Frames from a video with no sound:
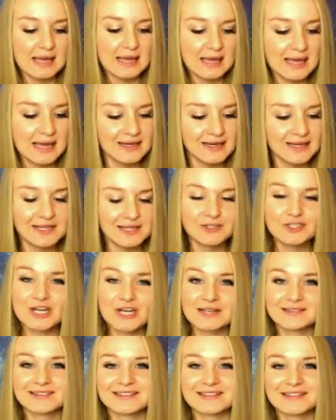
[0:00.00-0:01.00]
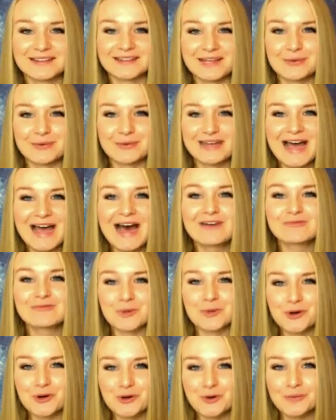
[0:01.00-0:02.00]
And interestingly, we have
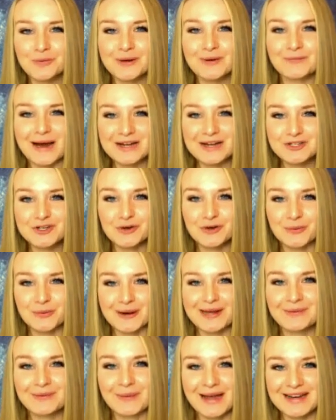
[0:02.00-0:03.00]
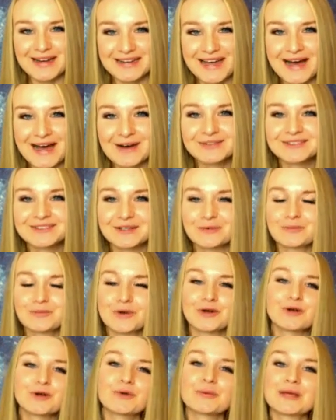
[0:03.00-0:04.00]
Mercury retrograde right now. So
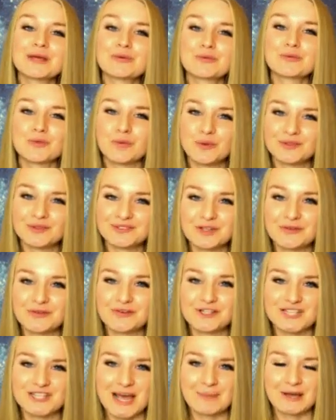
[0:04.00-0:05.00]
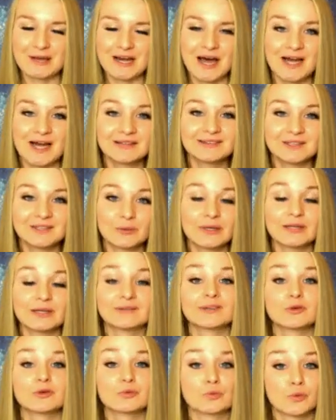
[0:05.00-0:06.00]
Mercury rules over Gemini. So it is
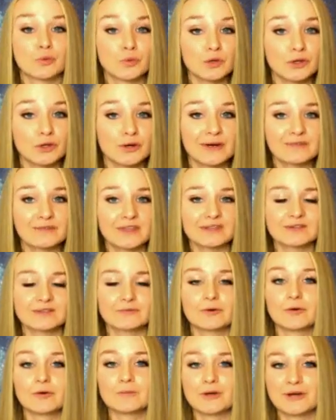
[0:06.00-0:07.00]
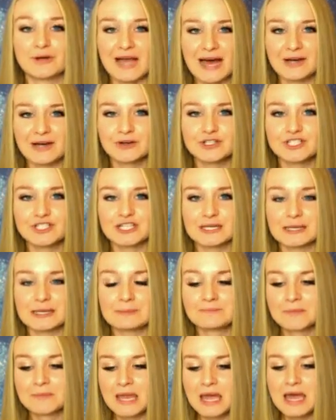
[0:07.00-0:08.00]
the ruler of this full moon energy.
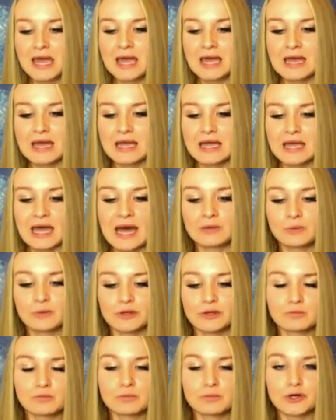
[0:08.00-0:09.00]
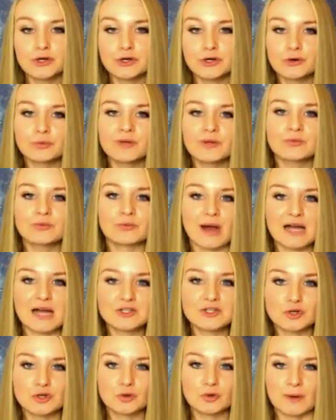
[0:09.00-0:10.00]
And with Mercury
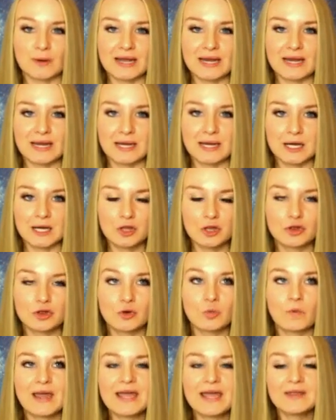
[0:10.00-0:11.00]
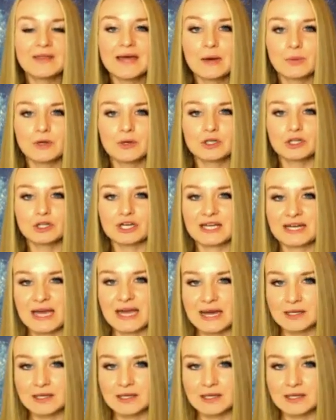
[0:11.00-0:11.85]
retrograding, the way that we're looking at